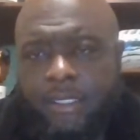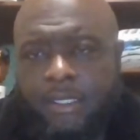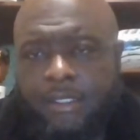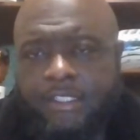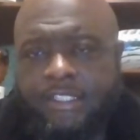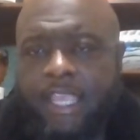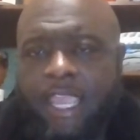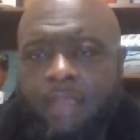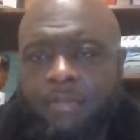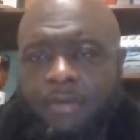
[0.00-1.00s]

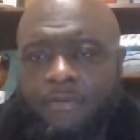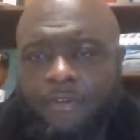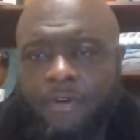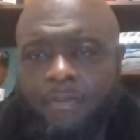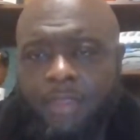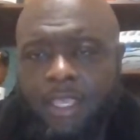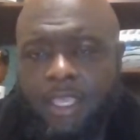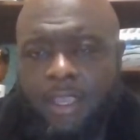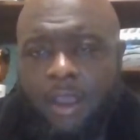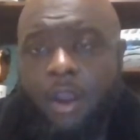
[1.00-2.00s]
saved them from the
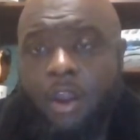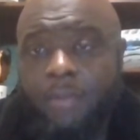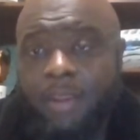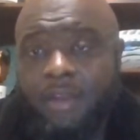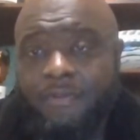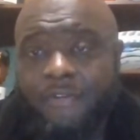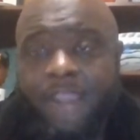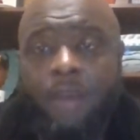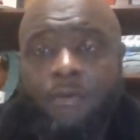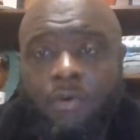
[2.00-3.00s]
army of
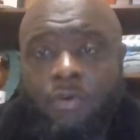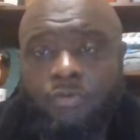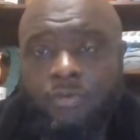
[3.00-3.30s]
Pharaoh